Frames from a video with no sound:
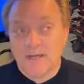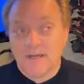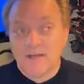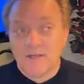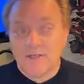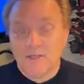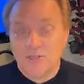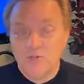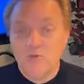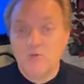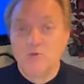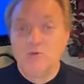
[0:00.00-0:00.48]

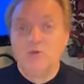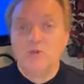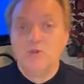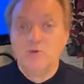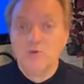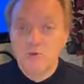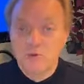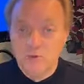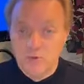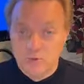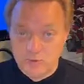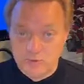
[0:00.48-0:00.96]
you
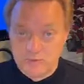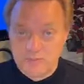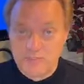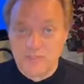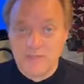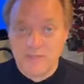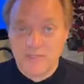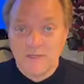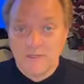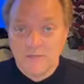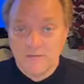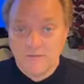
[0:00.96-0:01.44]

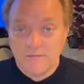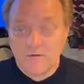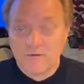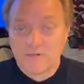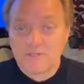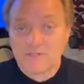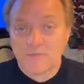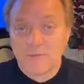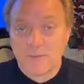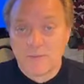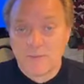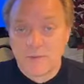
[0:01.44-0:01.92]
lose
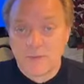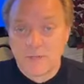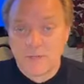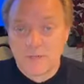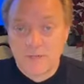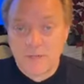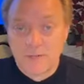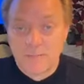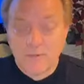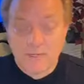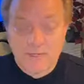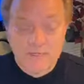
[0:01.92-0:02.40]
First
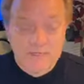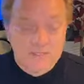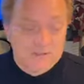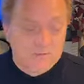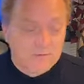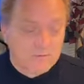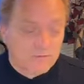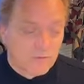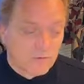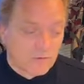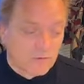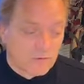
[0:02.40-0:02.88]
Amendment
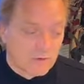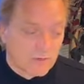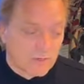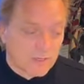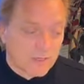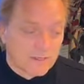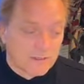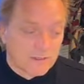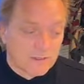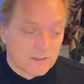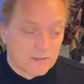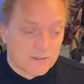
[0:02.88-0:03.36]
liberties
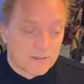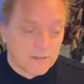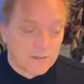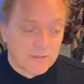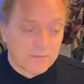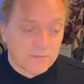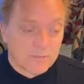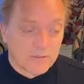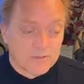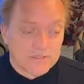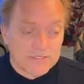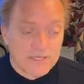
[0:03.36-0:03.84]
and
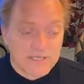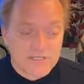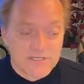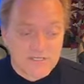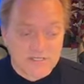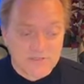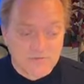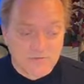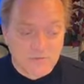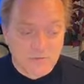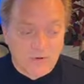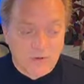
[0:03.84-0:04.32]

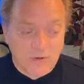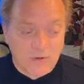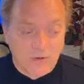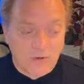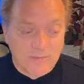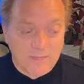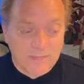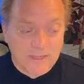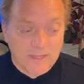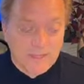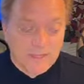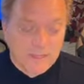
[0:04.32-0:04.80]
protections for
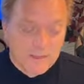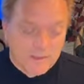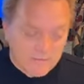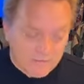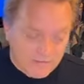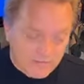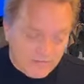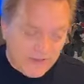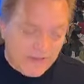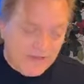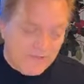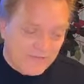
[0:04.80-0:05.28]
all.
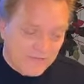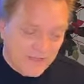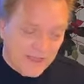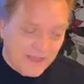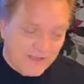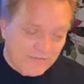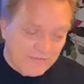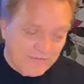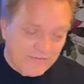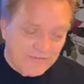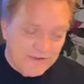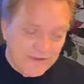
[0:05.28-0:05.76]
Faith,
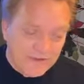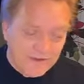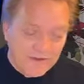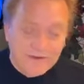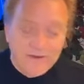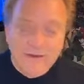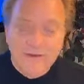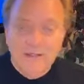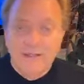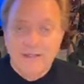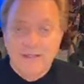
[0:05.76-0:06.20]
not fear.